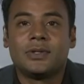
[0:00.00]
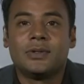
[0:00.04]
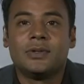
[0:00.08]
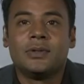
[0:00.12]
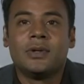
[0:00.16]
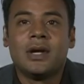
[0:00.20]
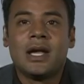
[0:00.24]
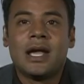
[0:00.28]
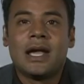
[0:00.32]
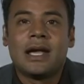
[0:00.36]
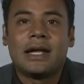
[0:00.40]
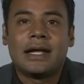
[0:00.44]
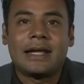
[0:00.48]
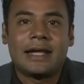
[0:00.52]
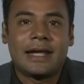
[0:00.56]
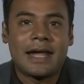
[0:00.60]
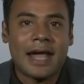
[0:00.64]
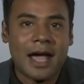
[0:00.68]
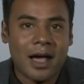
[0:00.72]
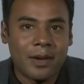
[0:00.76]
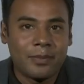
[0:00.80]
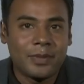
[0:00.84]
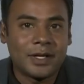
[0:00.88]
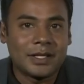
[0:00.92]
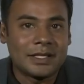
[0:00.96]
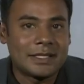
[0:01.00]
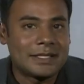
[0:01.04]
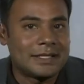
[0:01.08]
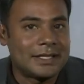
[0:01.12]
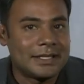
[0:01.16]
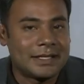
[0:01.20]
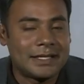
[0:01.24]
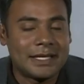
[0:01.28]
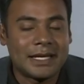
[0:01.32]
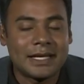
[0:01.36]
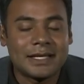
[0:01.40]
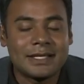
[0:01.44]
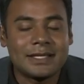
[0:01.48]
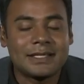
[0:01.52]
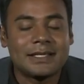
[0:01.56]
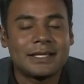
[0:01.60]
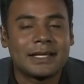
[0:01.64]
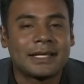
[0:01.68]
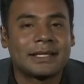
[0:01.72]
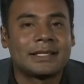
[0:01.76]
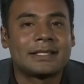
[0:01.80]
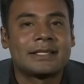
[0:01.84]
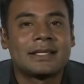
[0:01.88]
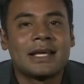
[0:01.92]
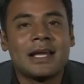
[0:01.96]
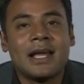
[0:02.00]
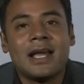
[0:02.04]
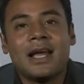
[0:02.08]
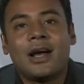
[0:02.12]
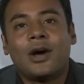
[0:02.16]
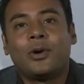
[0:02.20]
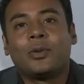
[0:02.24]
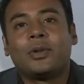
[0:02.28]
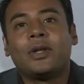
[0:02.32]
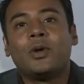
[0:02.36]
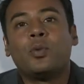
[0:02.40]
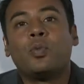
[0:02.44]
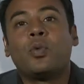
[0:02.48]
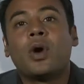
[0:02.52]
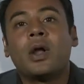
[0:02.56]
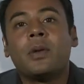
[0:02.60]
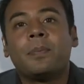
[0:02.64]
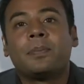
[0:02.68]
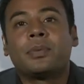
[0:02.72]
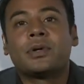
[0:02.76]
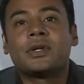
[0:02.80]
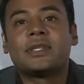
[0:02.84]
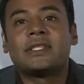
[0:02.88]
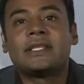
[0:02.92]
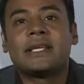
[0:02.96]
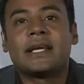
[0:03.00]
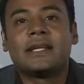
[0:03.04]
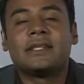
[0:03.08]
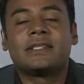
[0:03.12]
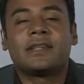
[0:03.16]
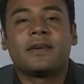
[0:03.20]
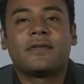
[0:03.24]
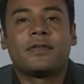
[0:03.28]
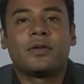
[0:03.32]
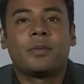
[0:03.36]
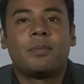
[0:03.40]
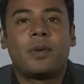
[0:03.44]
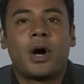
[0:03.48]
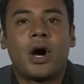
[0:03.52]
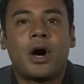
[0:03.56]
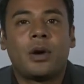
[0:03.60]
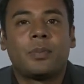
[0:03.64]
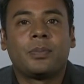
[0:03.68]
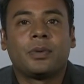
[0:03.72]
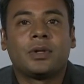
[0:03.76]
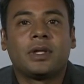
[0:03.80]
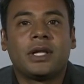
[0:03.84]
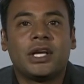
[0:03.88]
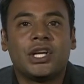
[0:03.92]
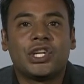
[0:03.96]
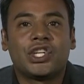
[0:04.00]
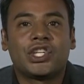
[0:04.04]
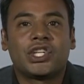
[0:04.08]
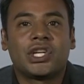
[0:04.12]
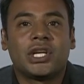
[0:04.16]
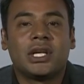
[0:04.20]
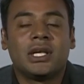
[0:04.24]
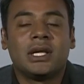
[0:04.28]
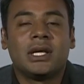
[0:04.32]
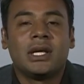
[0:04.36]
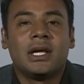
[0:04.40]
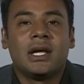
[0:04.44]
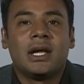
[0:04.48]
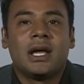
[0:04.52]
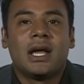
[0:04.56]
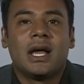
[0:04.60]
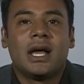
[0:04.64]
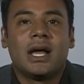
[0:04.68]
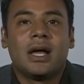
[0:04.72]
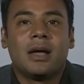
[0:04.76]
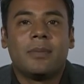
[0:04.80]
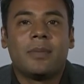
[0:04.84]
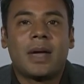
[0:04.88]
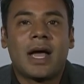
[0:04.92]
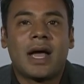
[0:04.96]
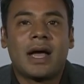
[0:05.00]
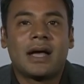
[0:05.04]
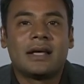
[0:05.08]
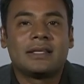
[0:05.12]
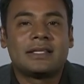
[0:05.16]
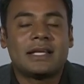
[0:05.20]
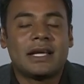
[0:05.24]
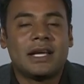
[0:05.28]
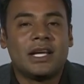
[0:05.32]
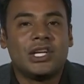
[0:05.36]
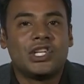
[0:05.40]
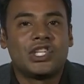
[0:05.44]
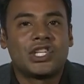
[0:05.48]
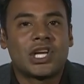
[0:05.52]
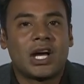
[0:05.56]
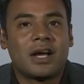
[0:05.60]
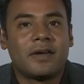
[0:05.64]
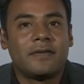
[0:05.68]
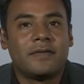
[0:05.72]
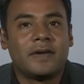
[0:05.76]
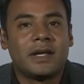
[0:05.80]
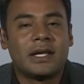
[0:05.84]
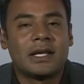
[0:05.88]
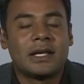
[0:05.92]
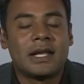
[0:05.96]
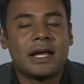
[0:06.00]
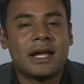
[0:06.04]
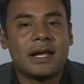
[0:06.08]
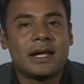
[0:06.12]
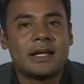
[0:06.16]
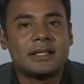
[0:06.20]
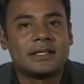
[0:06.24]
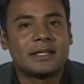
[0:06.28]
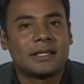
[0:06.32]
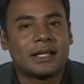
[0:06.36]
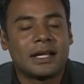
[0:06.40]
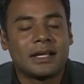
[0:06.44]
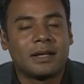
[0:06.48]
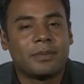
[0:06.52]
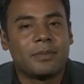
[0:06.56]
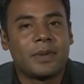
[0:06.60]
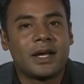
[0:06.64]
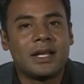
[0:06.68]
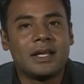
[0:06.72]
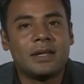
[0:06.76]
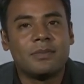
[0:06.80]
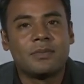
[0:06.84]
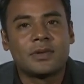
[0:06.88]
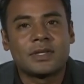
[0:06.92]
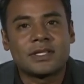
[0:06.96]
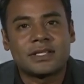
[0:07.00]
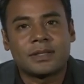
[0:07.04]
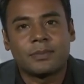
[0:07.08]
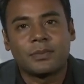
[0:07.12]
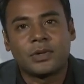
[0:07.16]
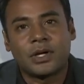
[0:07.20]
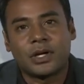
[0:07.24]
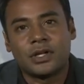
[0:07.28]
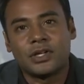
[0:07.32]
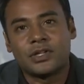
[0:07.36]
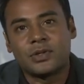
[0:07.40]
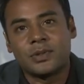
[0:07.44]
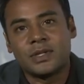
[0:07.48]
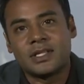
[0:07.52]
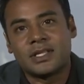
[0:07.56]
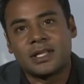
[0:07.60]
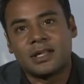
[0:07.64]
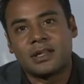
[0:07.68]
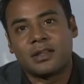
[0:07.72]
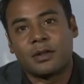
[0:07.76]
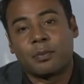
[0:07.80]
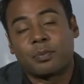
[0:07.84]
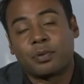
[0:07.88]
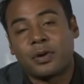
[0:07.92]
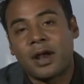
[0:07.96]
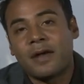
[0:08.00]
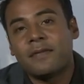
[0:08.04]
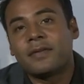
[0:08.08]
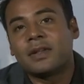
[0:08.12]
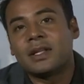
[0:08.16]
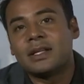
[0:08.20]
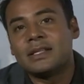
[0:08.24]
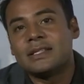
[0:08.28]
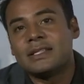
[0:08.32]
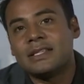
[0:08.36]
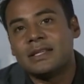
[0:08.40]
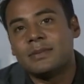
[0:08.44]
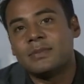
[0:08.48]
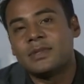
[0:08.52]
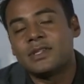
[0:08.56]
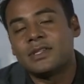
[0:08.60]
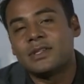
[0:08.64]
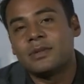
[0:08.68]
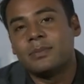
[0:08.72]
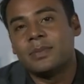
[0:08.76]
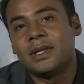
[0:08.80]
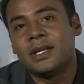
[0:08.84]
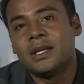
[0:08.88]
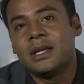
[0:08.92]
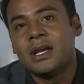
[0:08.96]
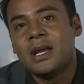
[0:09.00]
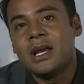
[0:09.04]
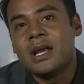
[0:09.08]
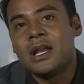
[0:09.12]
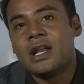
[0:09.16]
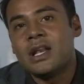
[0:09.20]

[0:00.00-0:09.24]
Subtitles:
to Gambian statistics, only 1% of the population has HIV and AIDS. Like many Muslim countries, the prevalence seems to be